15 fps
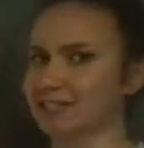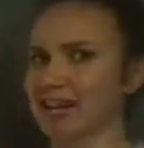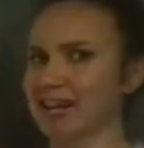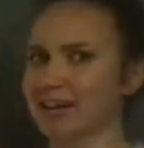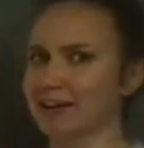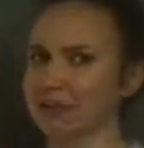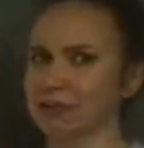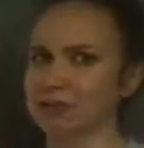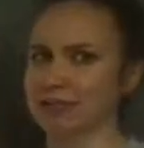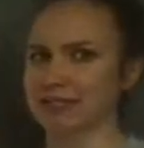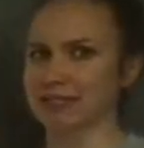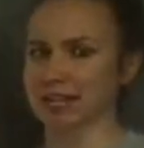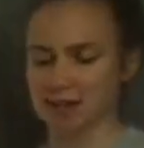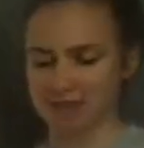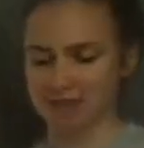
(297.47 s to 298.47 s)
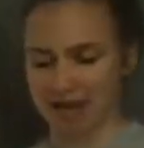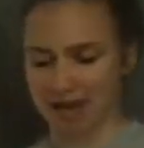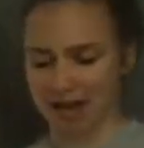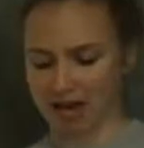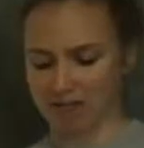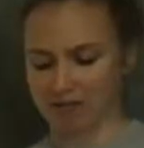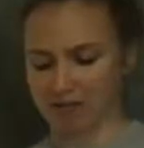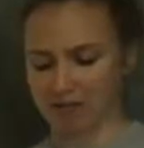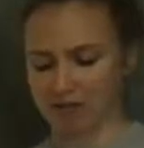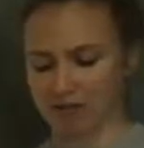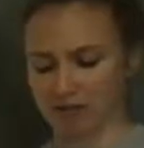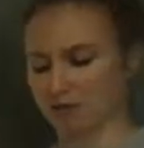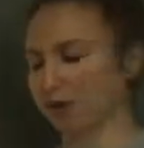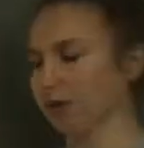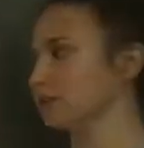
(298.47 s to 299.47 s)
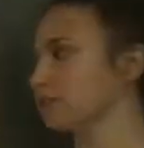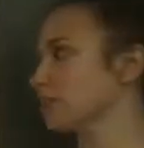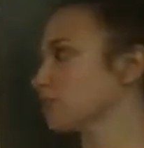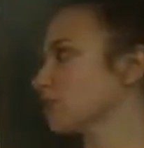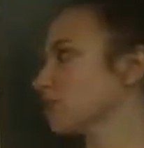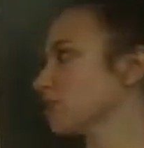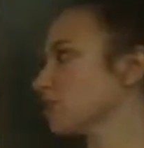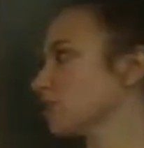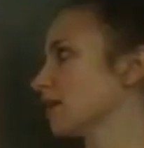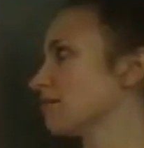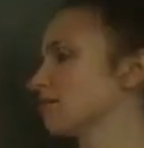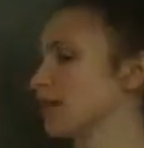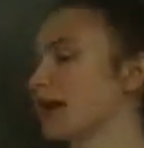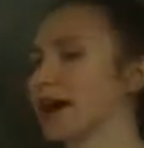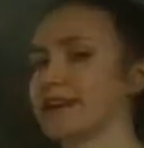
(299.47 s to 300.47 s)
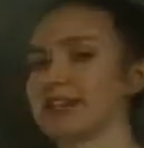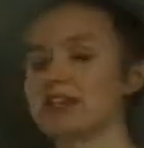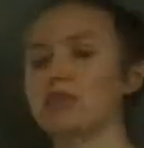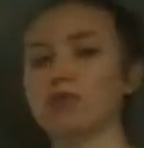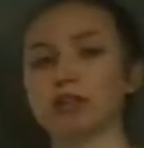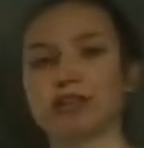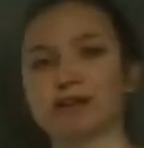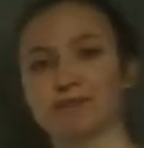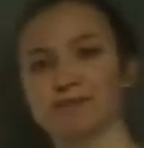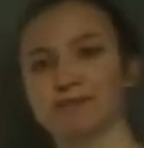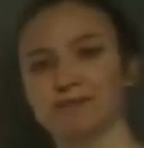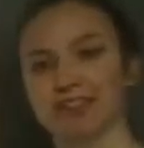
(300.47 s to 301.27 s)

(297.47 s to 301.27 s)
not everyone's going to be happy when you partition a shape non-equally.